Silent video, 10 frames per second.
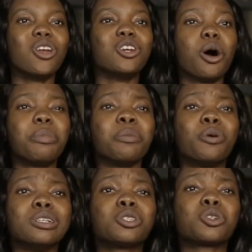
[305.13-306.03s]
Lobbying
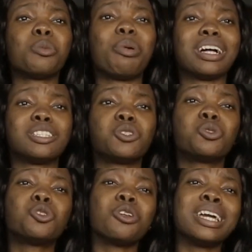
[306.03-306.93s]
political parties
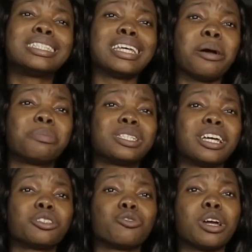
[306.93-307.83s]
to donate
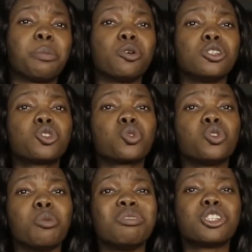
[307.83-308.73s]
10% of their political
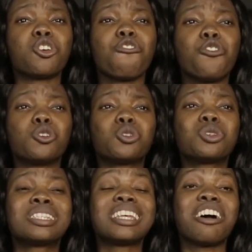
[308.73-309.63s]
nomination funds
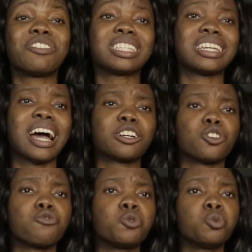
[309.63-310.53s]
to serve as an act
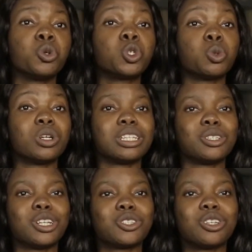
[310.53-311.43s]
of goodwill towards
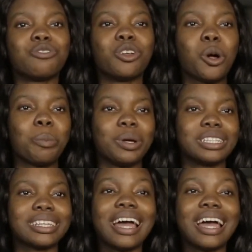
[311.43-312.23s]
education development.